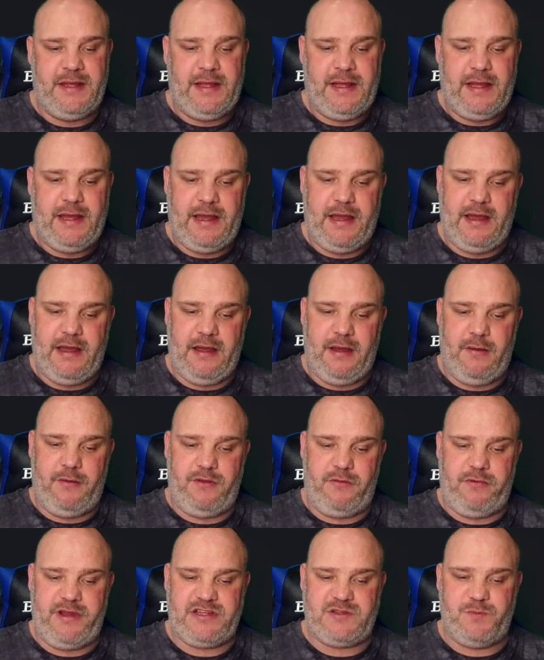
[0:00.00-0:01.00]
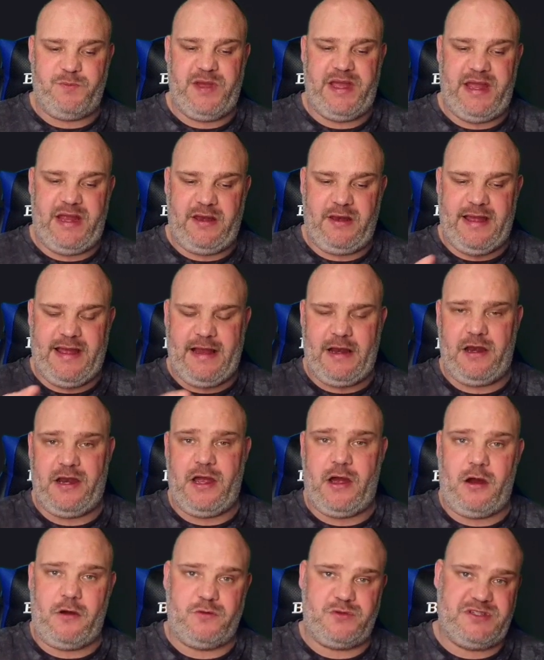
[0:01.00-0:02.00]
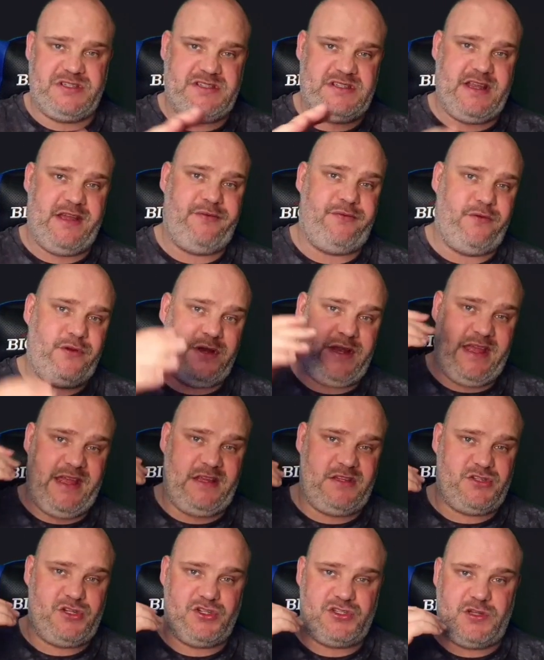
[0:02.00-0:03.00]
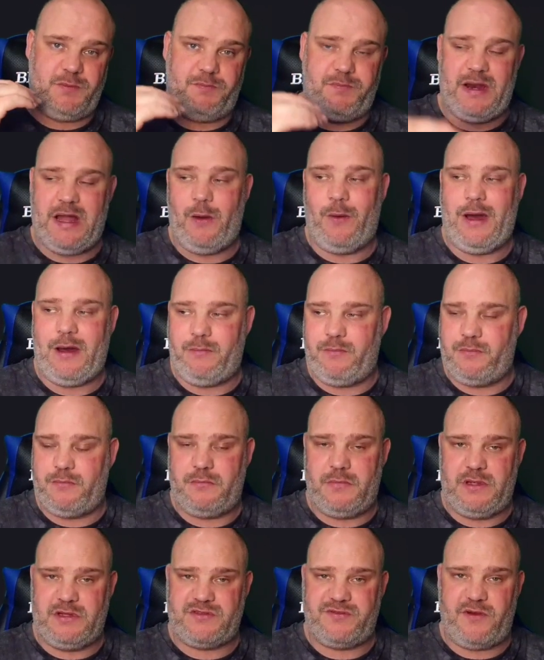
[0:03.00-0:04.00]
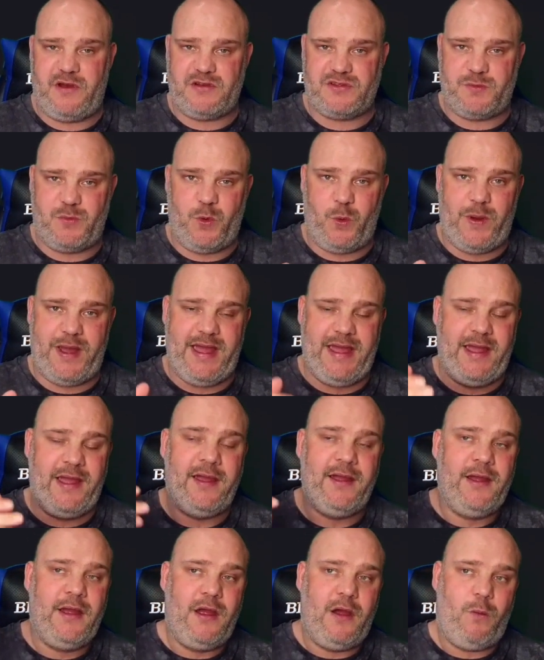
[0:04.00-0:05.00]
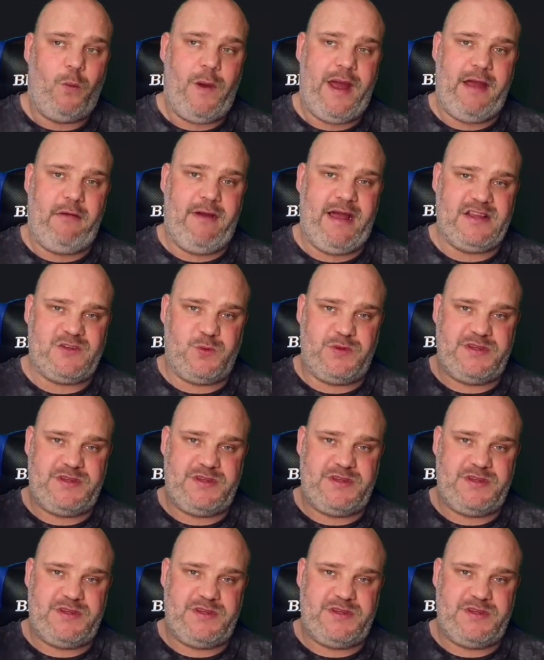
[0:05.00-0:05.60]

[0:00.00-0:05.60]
The reason being, Elenara's is different, it's just a blow up as far as I'm aware, whereas with